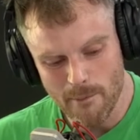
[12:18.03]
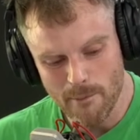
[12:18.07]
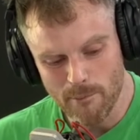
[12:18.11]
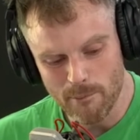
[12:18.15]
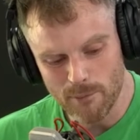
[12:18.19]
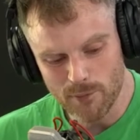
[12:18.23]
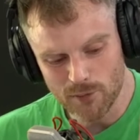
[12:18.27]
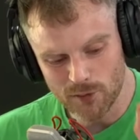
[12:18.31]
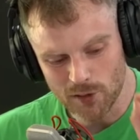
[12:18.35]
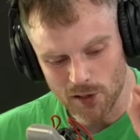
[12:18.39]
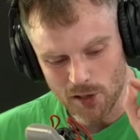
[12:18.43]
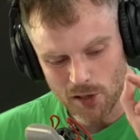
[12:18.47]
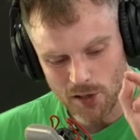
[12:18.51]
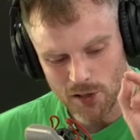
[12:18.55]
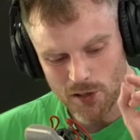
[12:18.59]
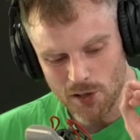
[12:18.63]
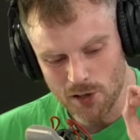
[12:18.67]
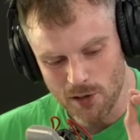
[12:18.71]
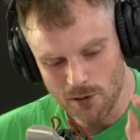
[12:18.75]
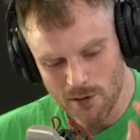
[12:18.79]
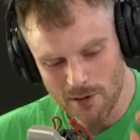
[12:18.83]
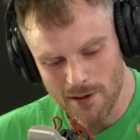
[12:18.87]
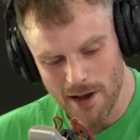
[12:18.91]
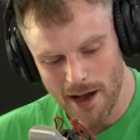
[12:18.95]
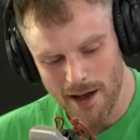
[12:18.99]
So
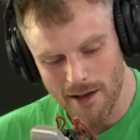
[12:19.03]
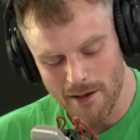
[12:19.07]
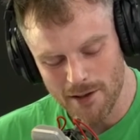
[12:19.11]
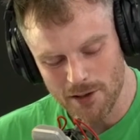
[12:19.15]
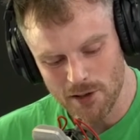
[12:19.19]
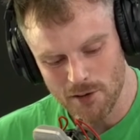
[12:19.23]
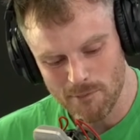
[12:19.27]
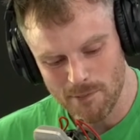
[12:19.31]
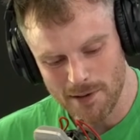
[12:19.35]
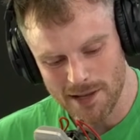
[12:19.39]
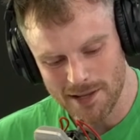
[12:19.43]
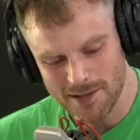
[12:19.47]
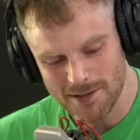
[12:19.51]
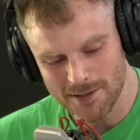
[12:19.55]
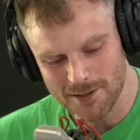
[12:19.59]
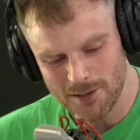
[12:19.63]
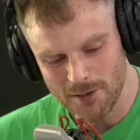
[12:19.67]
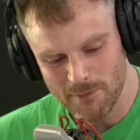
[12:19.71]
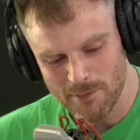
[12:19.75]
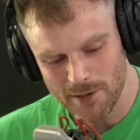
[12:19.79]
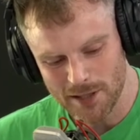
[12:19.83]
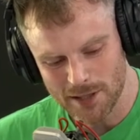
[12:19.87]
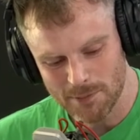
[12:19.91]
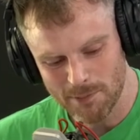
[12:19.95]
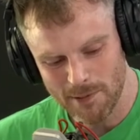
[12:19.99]
you've
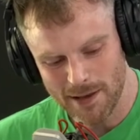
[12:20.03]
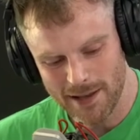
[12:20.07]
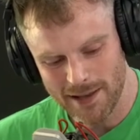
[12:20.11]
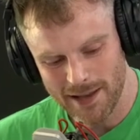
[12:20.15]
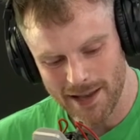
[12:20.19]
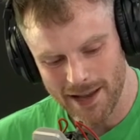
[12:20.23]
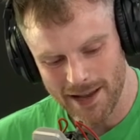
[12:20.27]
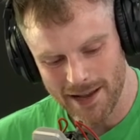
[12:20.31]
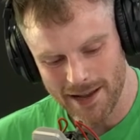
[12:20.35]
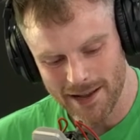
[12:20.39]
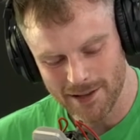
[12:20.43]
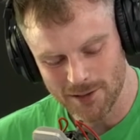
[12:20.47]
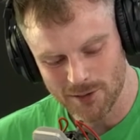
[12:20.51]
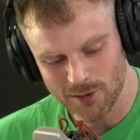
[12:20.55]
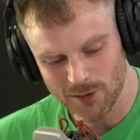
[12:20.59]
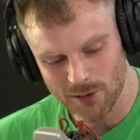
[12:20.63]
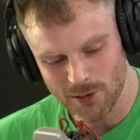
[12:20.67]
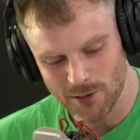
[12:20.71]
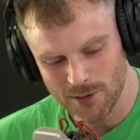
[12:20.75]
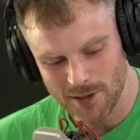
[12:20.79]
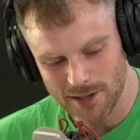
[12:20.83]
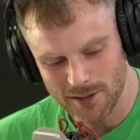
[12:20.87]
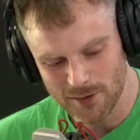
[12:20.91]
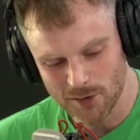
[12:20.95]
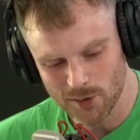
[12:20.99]
been speaking to
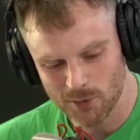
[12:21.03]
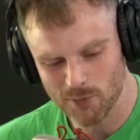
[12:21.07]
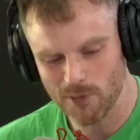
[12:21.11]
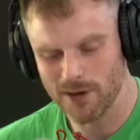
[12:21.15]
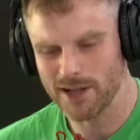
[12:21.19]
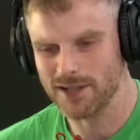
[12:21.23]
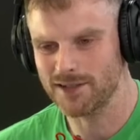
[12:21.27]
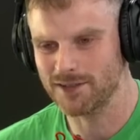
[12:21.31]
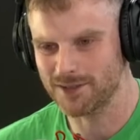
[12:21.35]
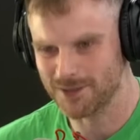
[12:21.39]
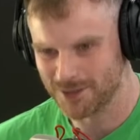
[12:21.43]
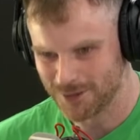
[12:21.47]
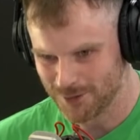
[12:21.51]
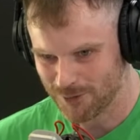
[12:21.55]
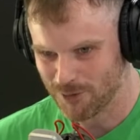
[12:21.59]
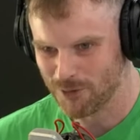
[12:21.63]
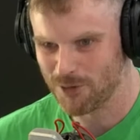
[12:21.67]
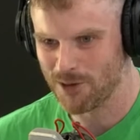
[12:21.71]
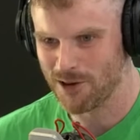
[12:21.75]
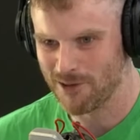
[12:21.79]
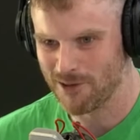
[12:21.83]
the Swiss authorities.